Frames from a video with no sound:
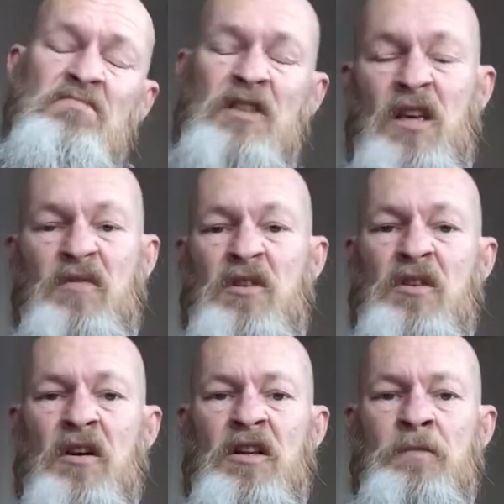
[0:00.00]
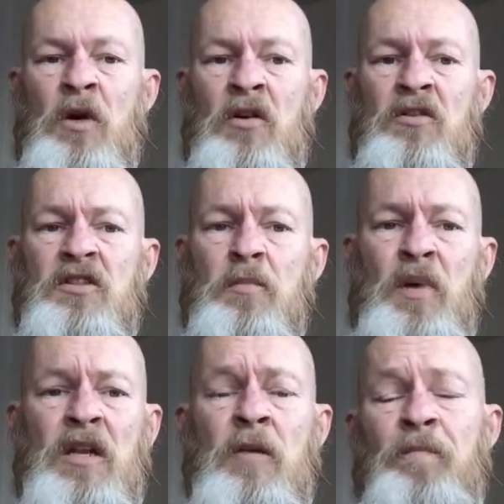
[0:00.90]
give you guys my honest
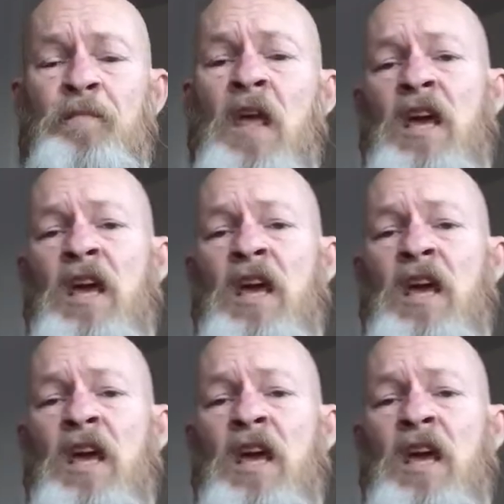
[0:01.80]
opinion.